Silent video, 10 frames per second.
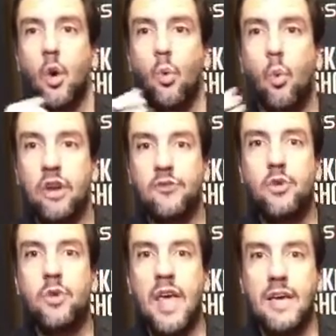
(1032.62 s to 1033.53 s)
What if
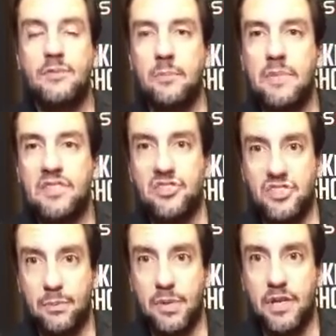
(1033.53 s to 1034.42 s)
you came to
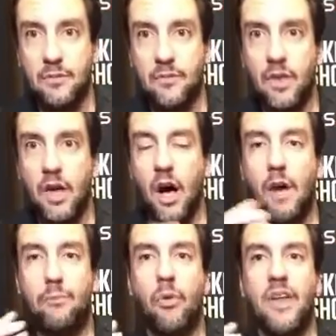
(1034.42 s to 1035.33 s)
Mississippi,
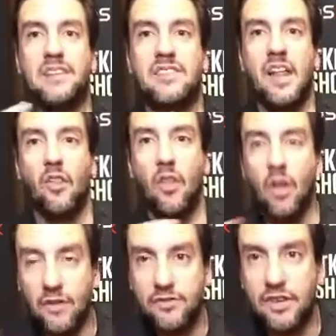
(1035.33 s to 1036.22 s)
a place that
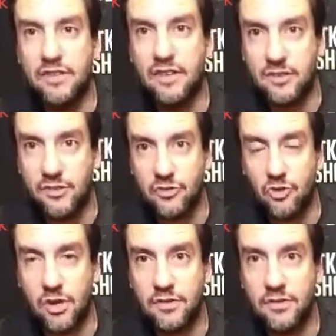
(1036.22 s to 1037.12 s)
loves its
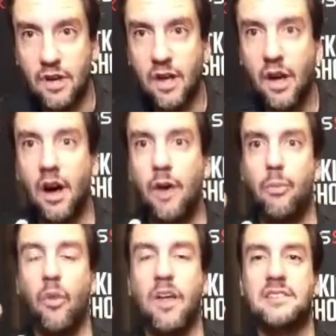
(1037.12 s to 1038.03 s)
eccentrics, a
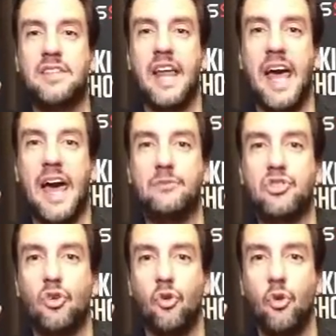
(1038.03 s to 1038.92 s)
place that
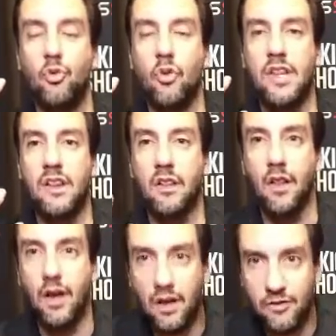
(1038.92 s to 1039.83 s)
absolutely
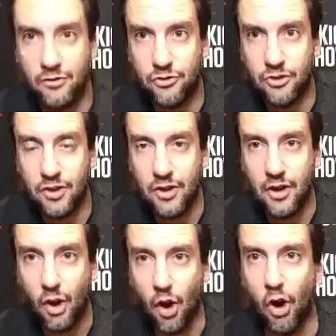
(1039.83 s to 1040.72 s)
loves
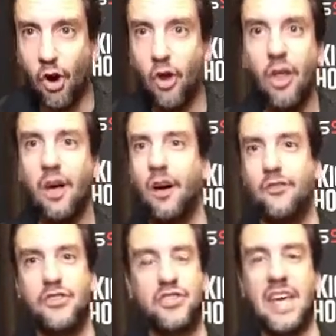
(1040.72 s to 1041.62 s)
all
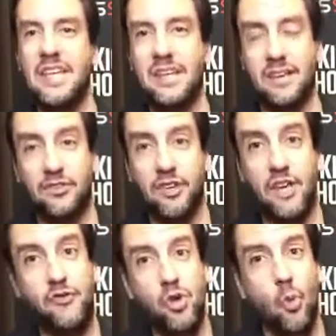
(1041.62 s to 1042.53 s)
of the zaniness?
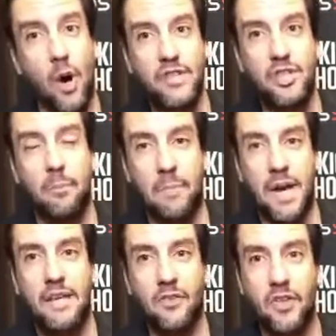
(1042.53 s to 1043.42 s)
If you watch a
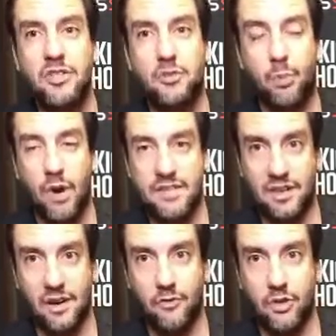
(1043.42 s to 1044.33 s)
Mike Leach press
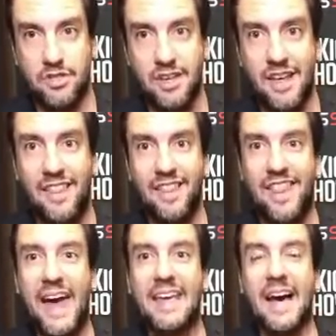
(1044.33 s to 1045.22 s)
conference,
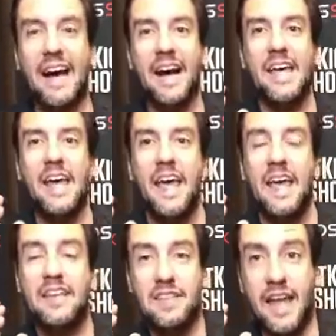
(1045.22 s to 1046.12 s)
that guy
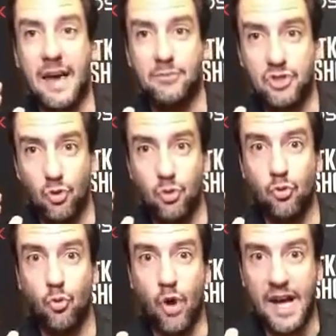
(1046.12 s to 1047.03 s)
is an absolute
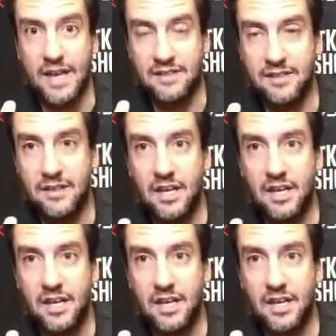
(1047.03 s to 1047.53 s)
riot.